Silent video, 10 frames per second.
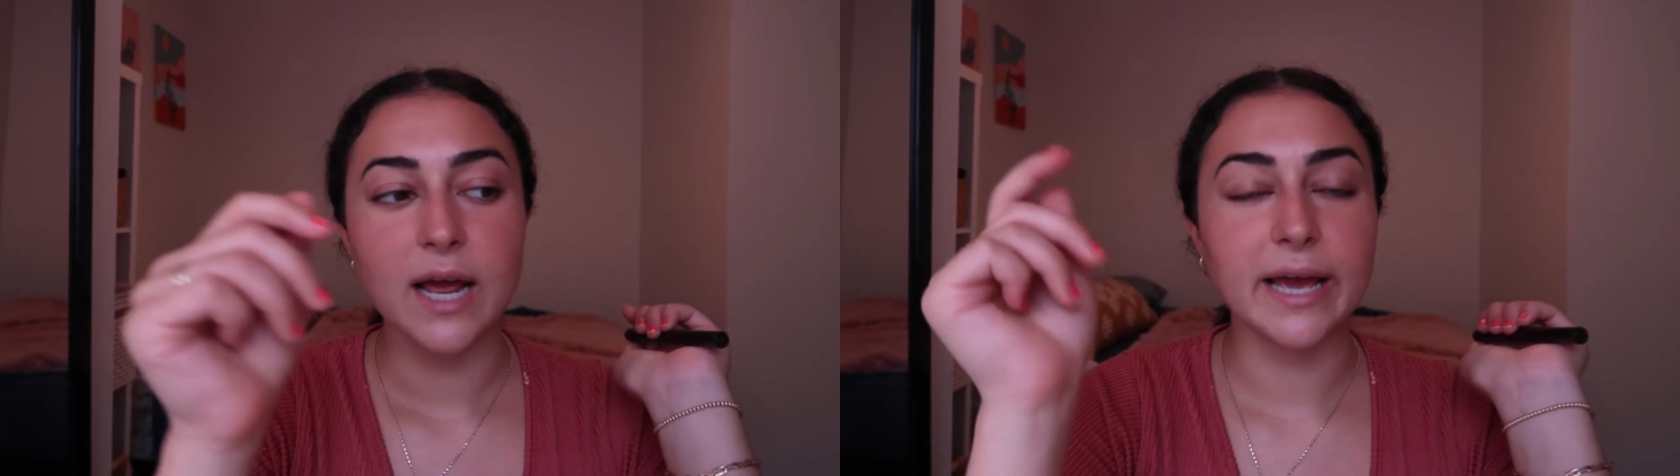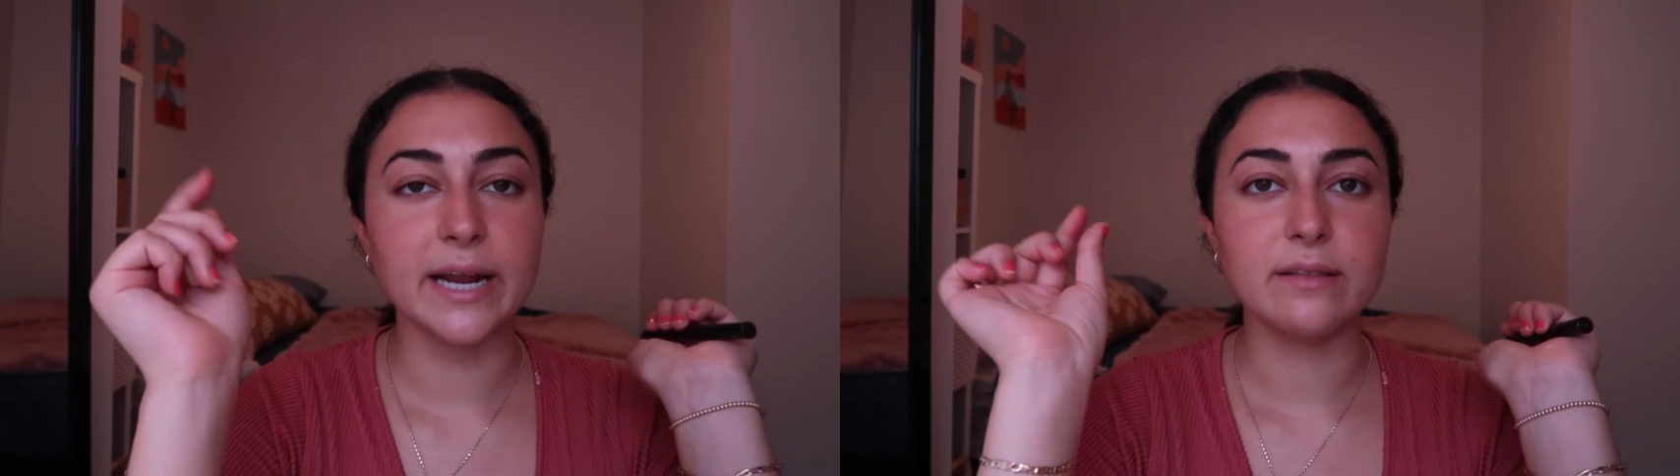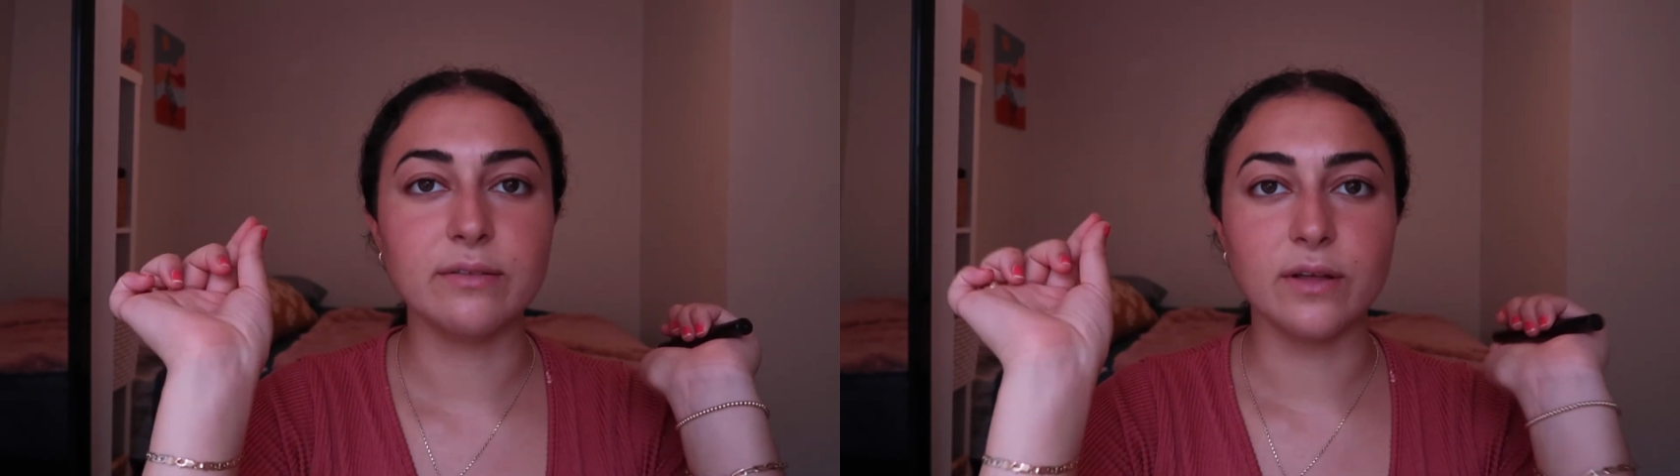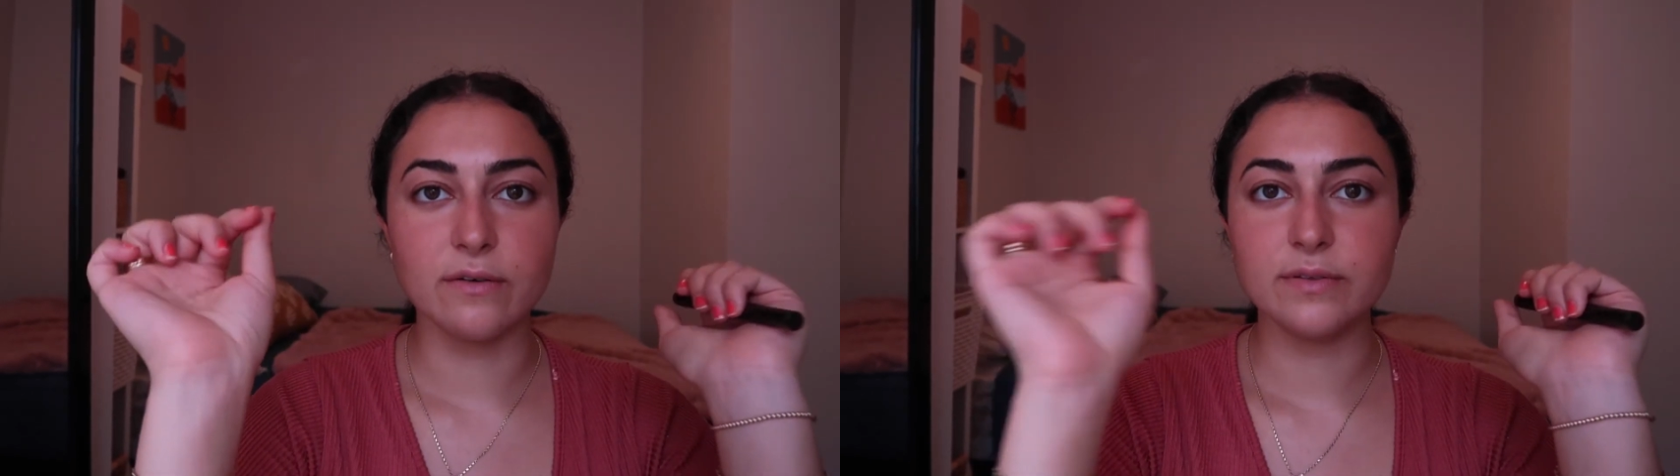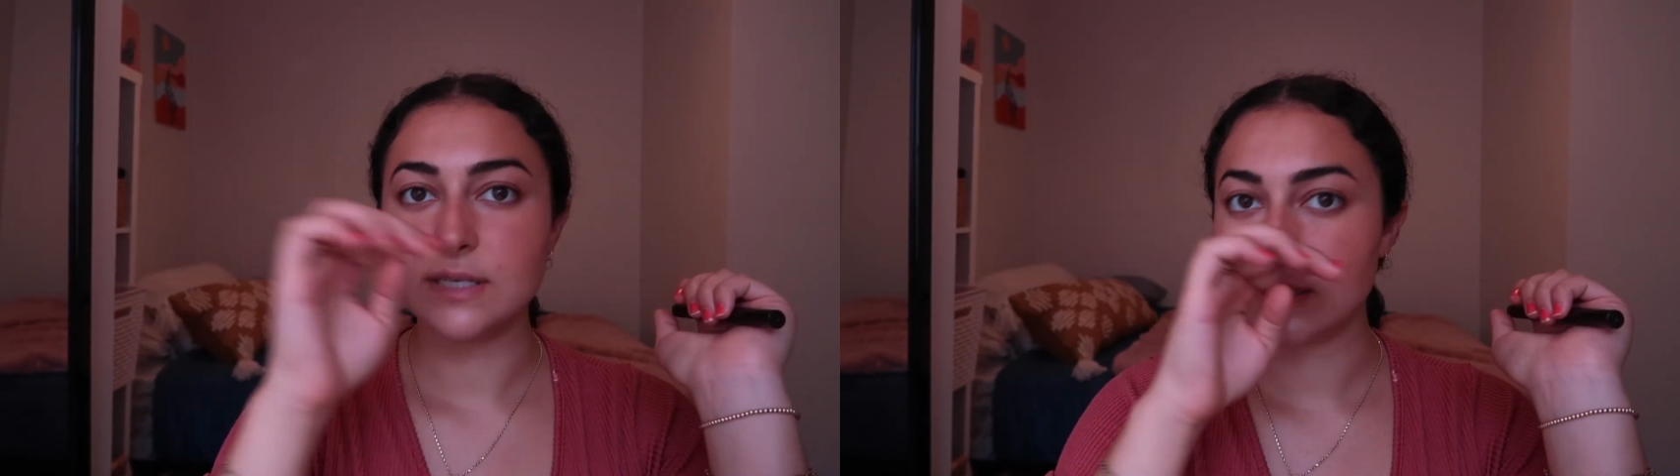And I
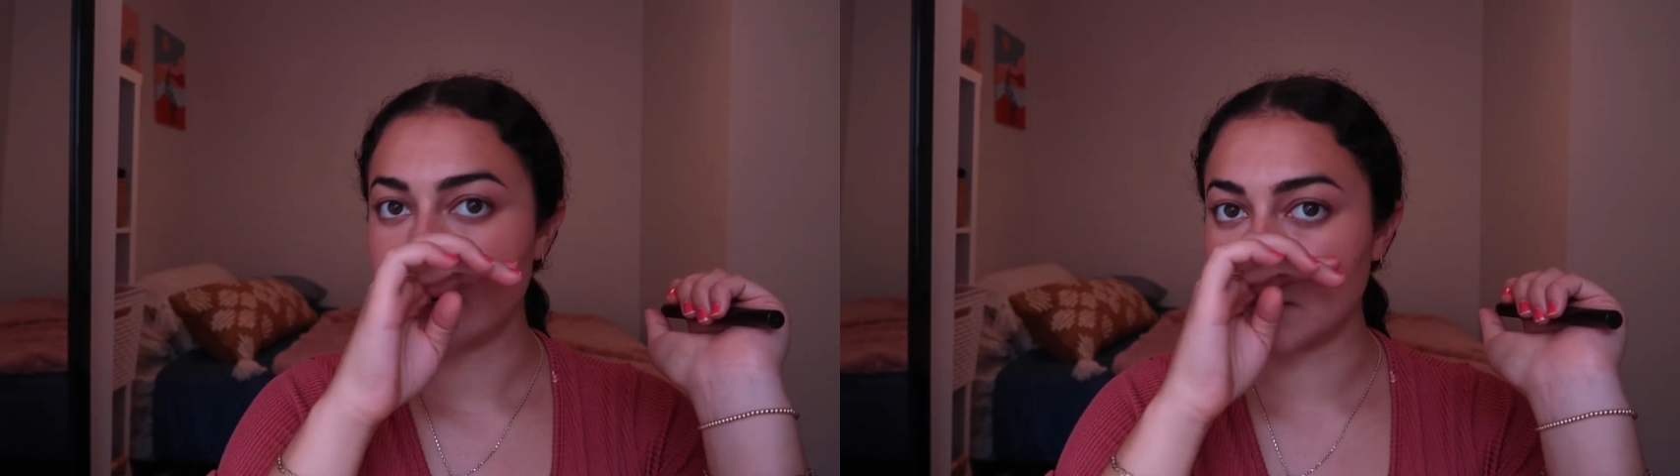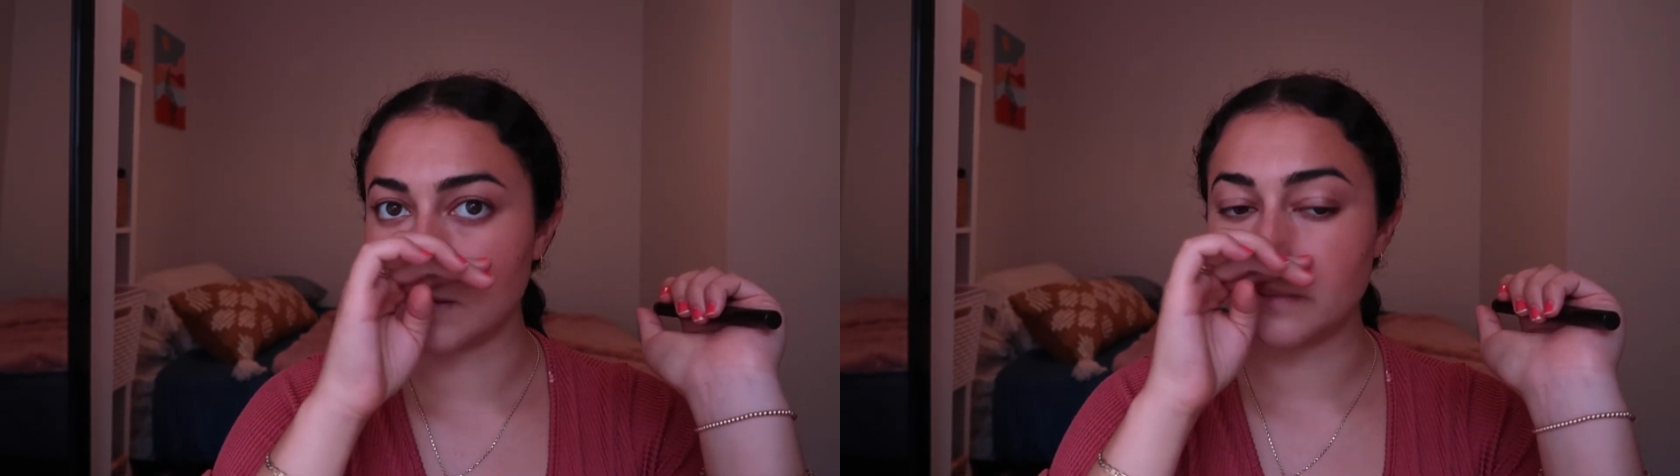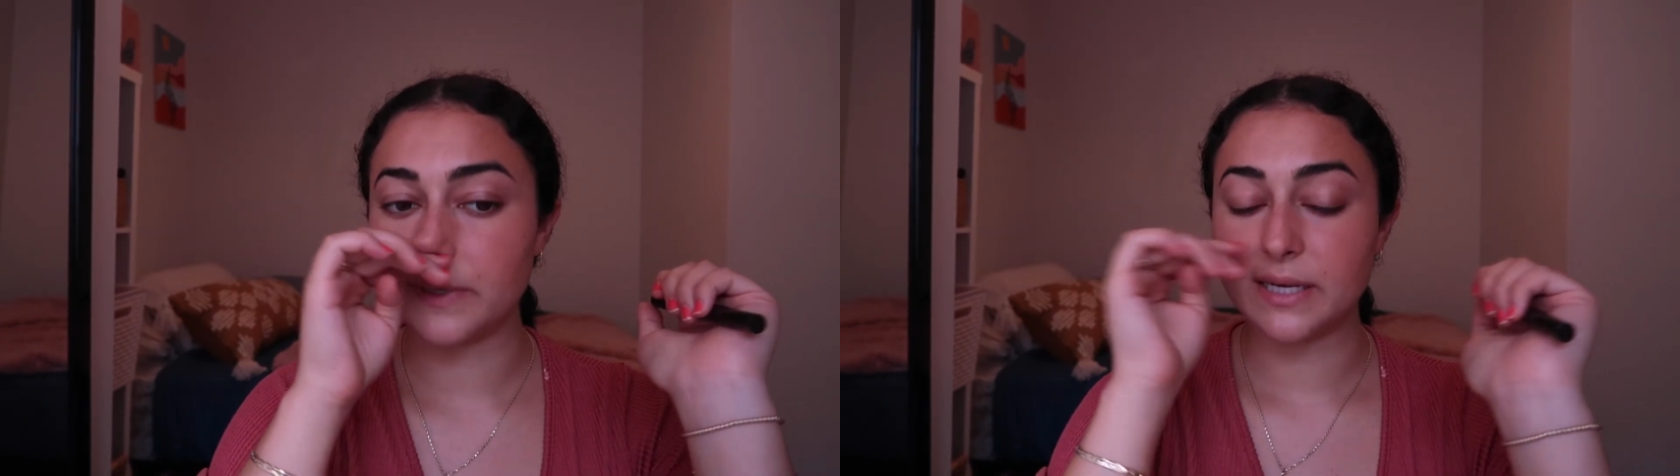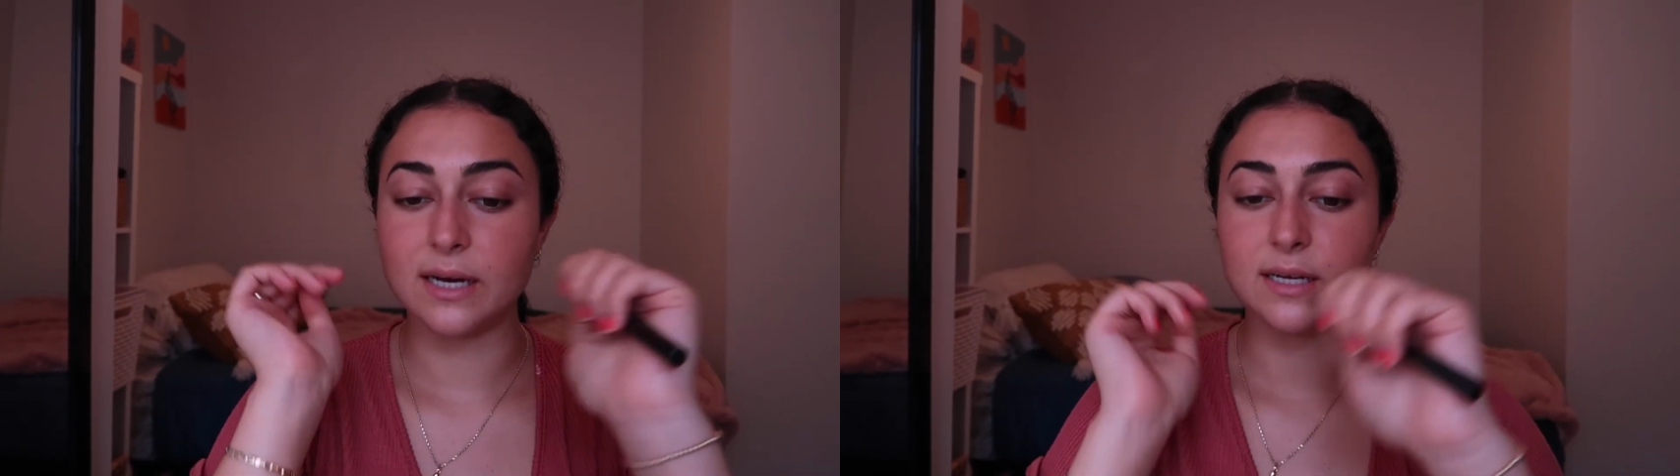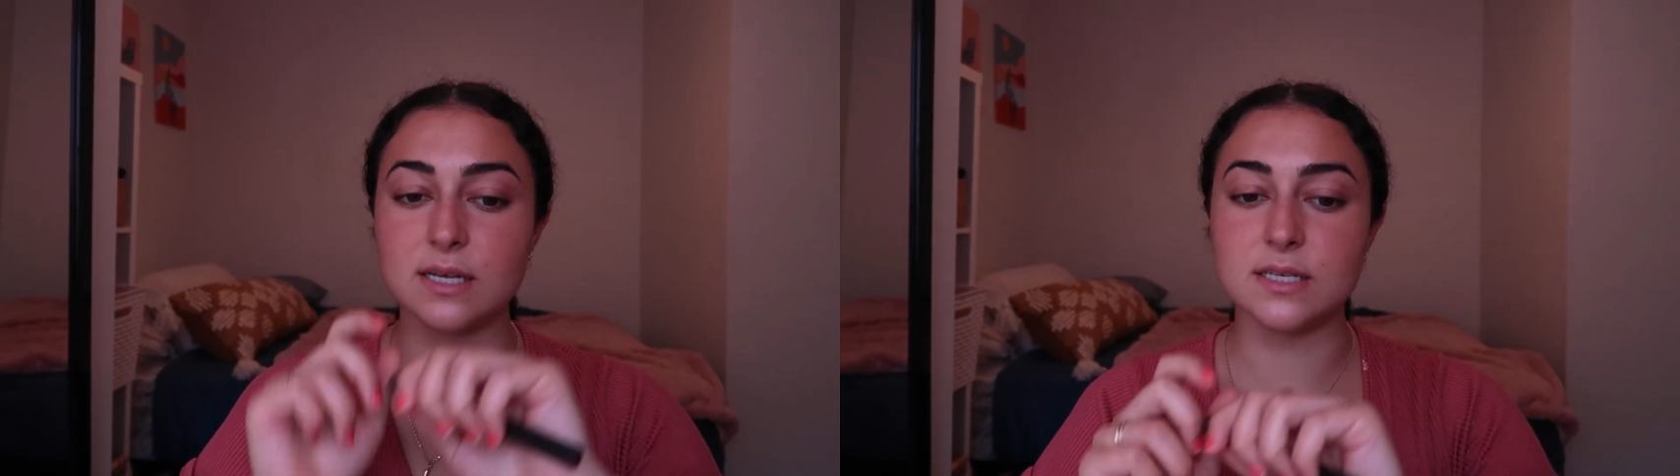love this color
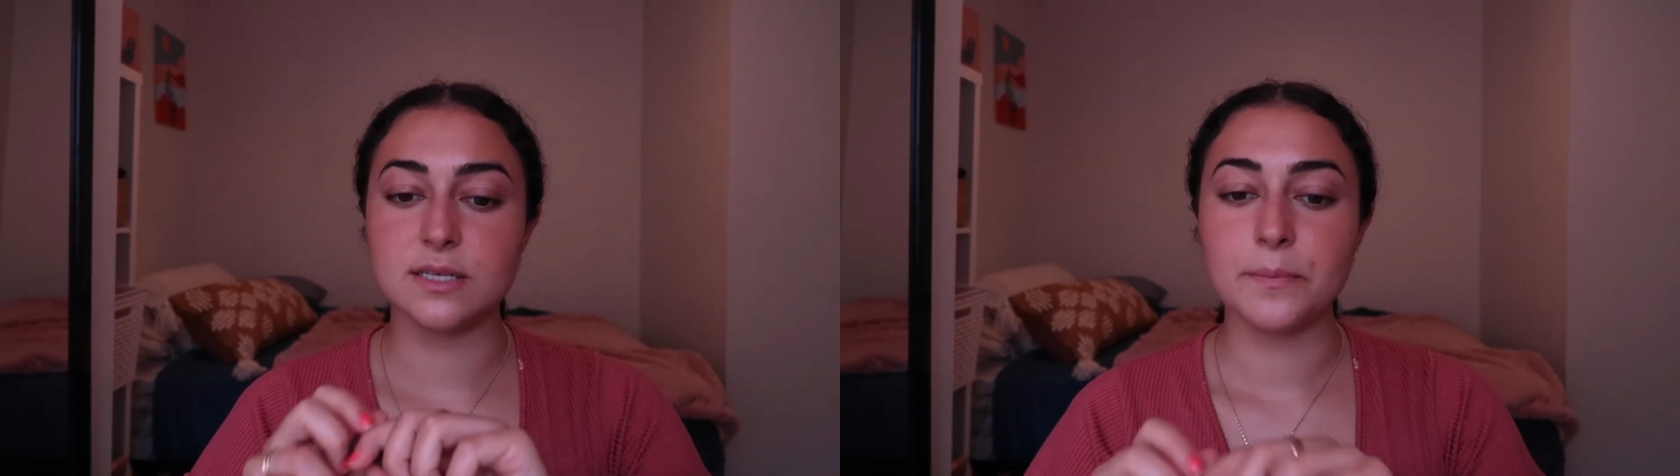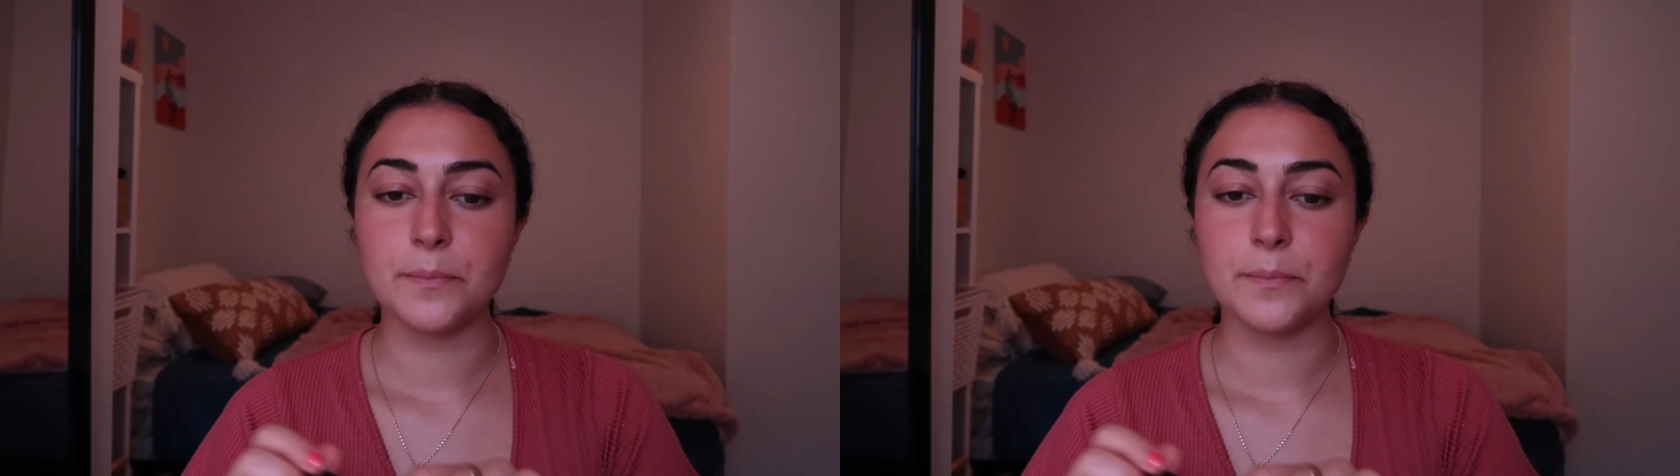because